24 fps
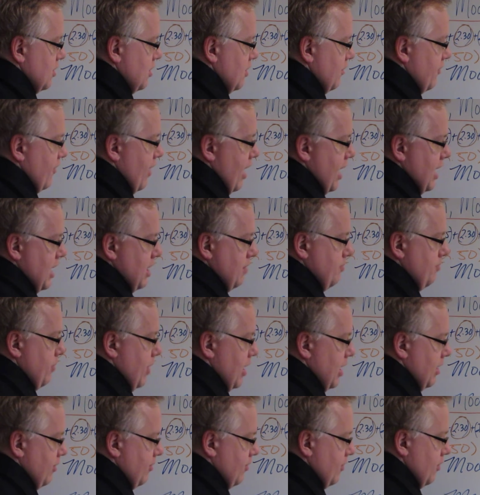divided
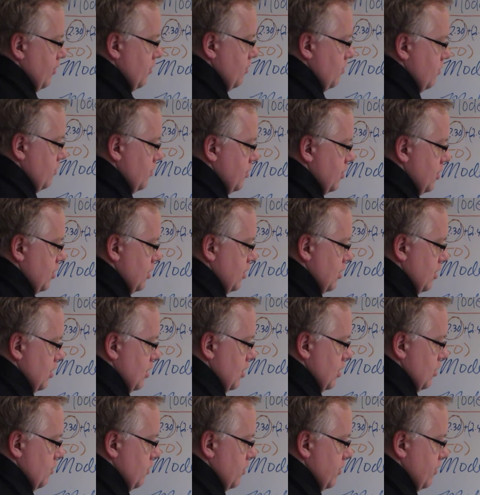by 2,
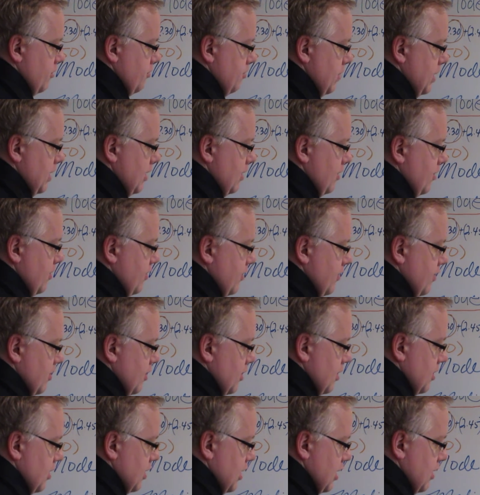which means
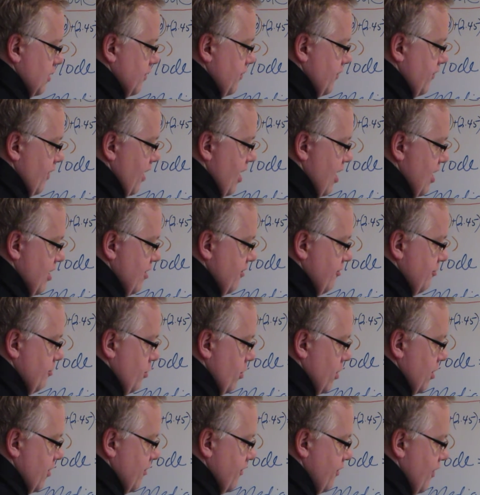it's
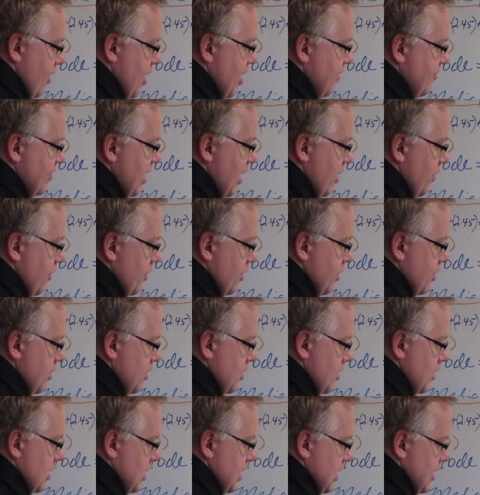5.5. Now,
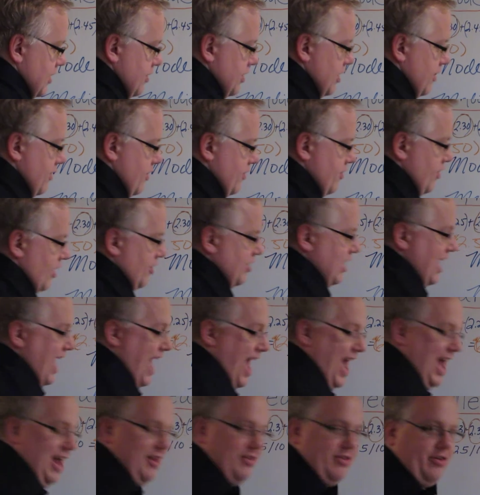this is not the
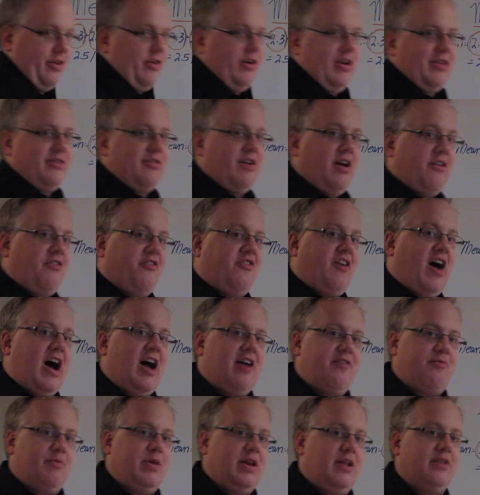answer. It's not
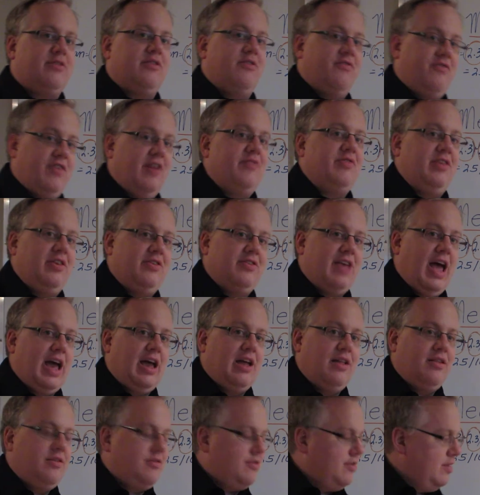5 minutes and 50
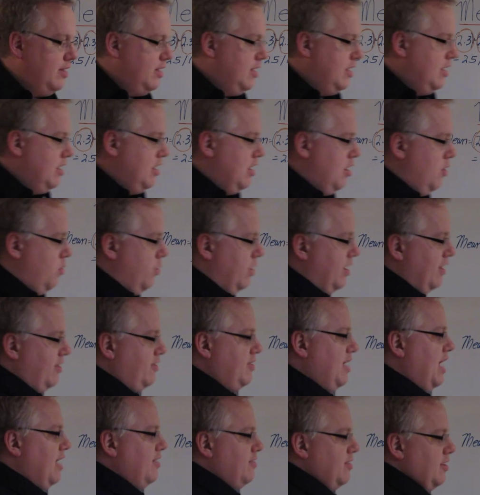seconds. What it
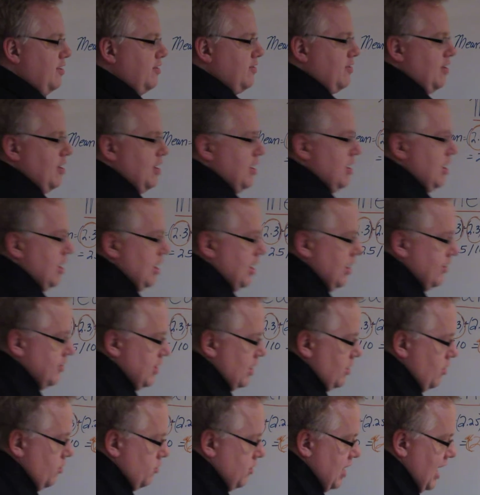says is
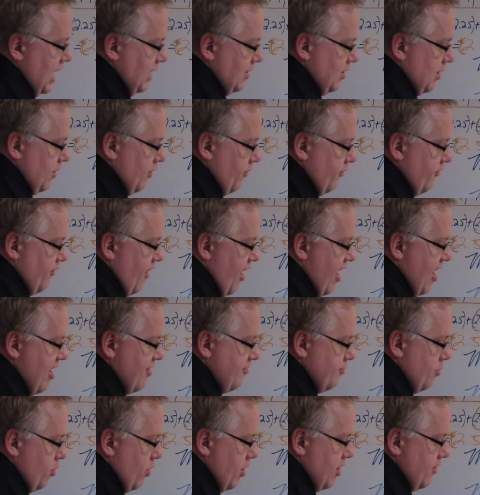that you take this
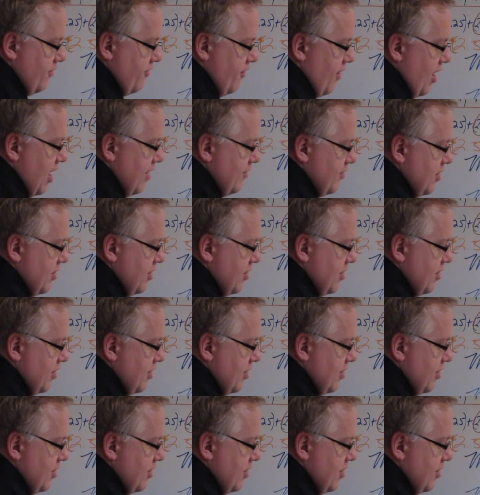5.5